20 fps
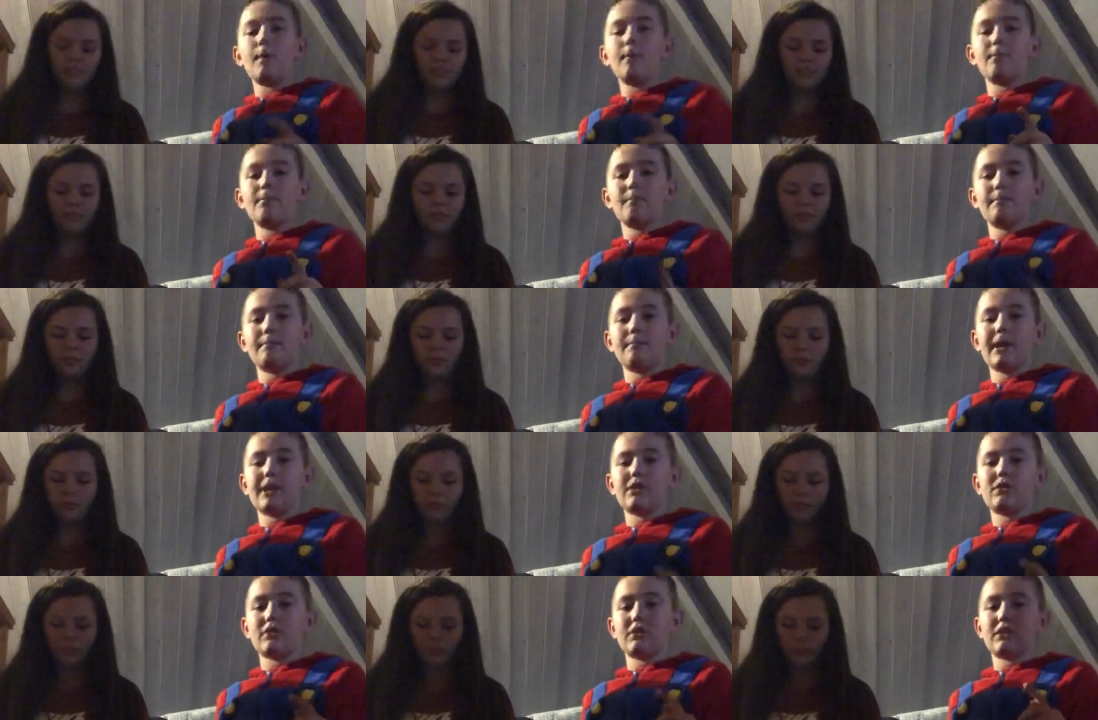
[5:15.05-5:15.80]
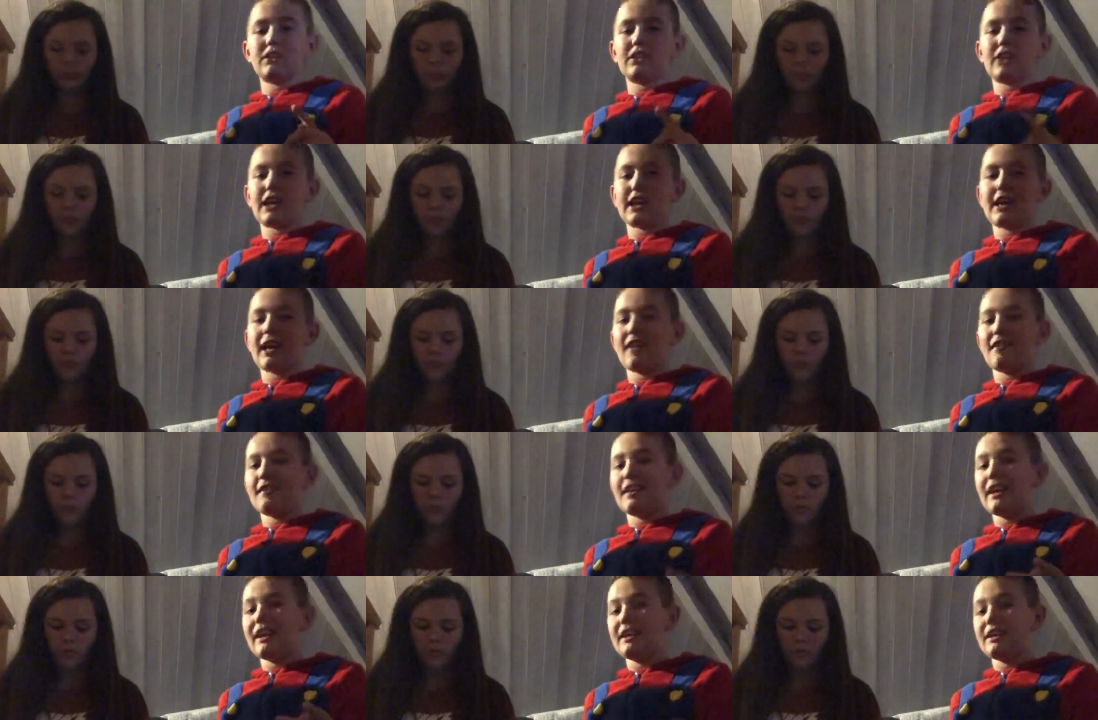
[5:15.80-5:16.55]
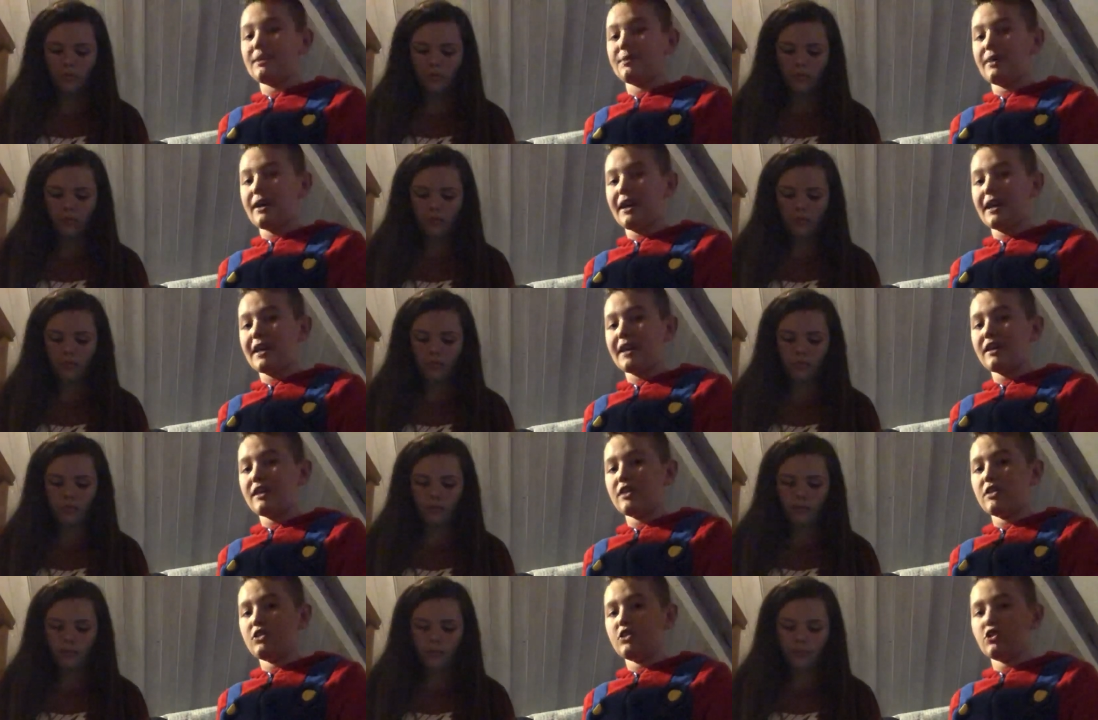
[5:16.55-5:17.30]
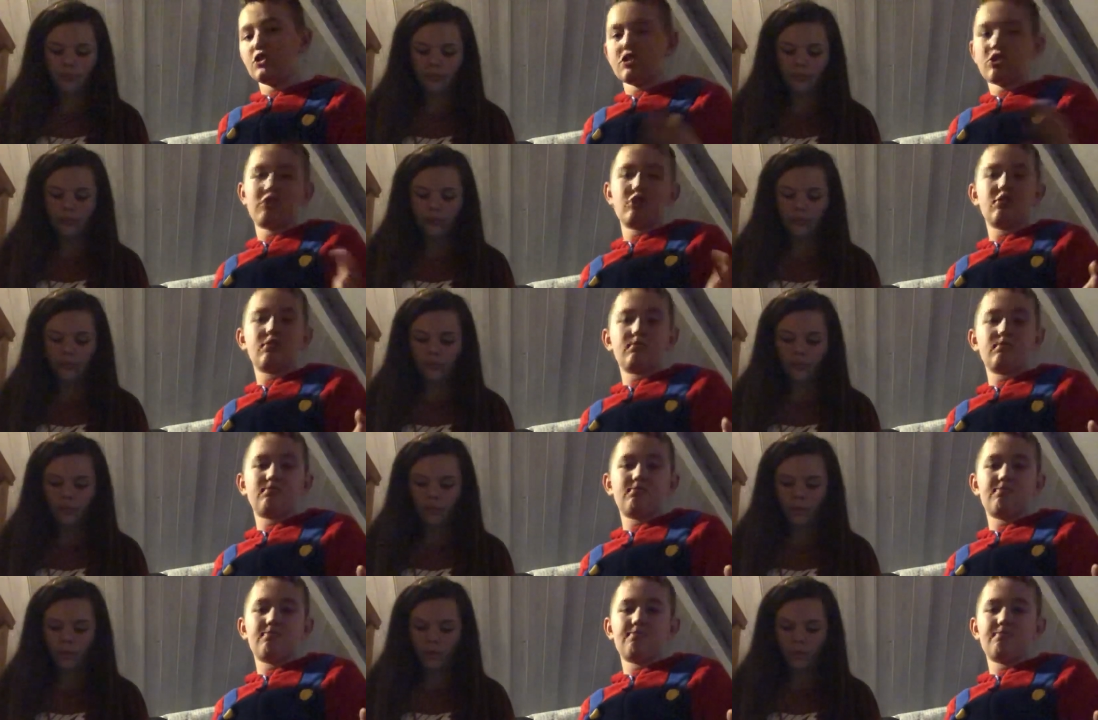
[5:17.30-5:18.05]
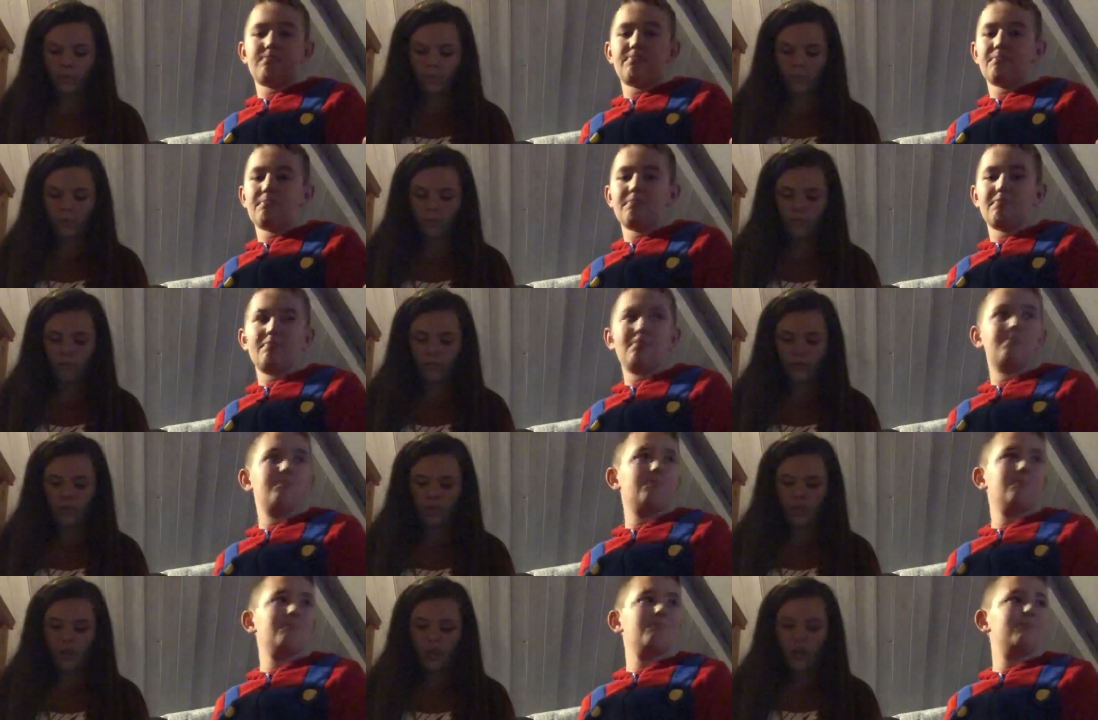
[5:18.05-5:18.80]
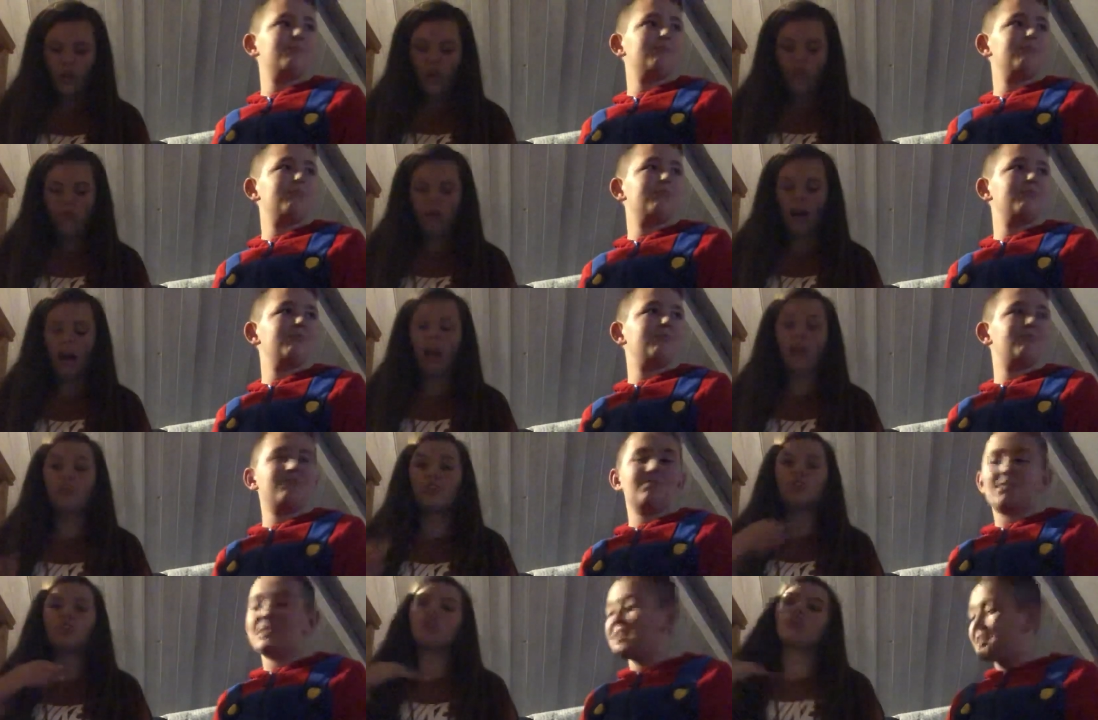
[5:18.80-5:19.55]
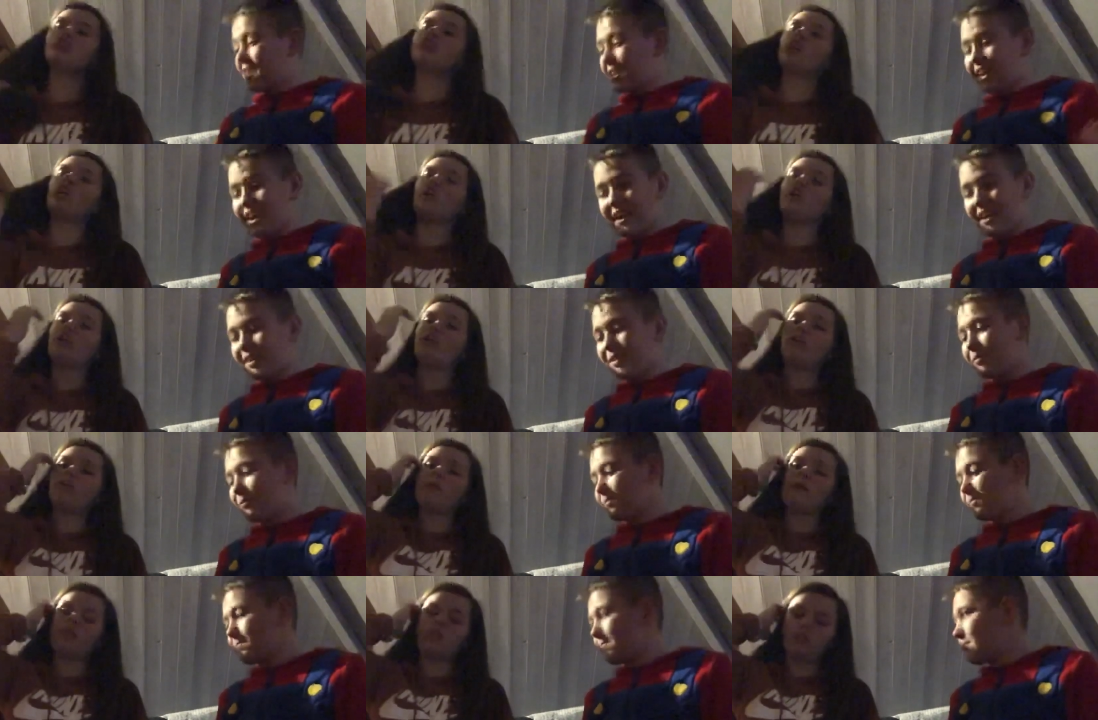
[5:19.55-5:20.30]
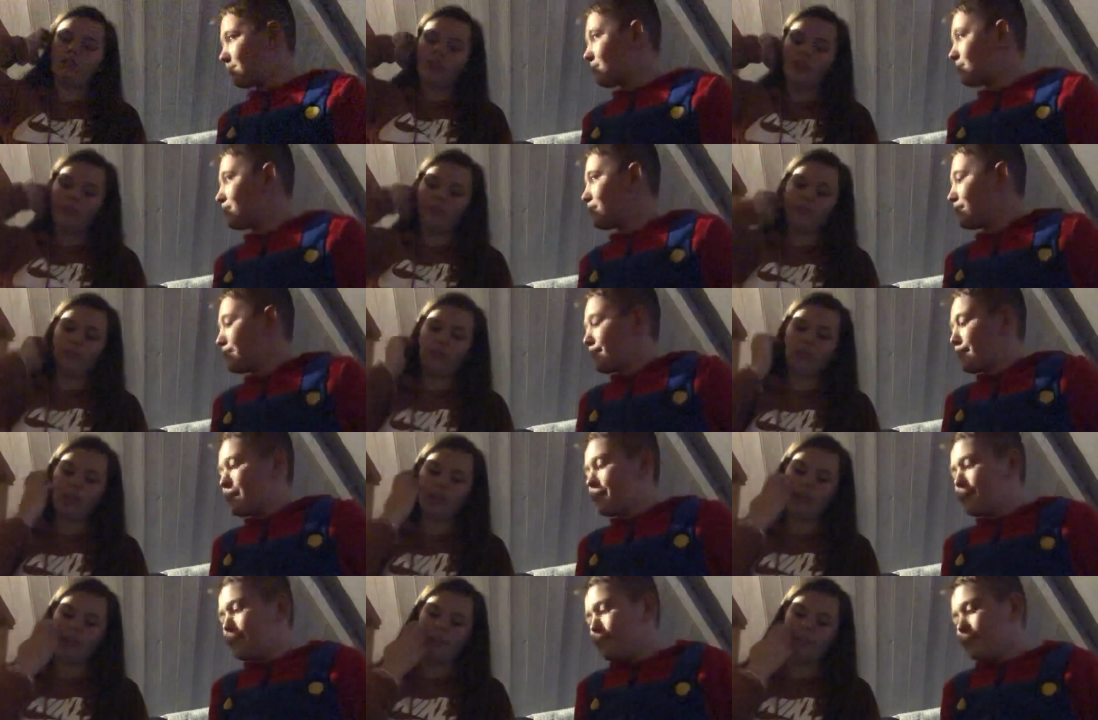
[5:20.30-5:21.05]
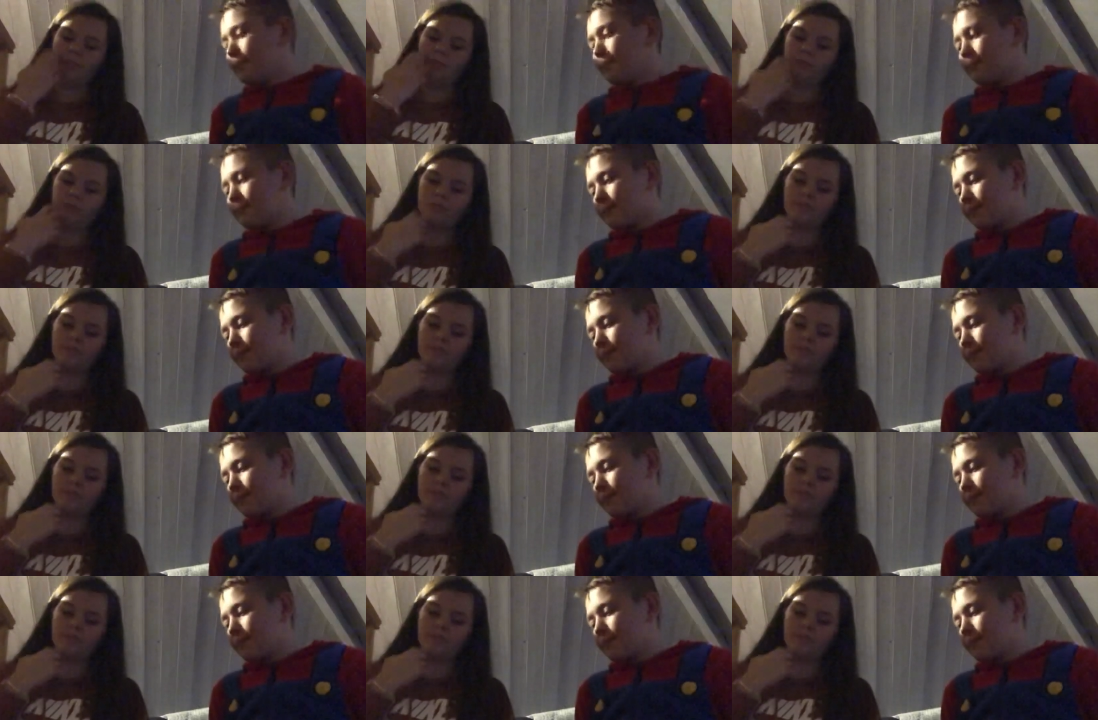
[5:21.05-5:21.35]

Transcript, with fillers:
Speaker 1: and make sure to check out anyway. Just because of fun. Right, I'm just going to show you a picture of a Rocky.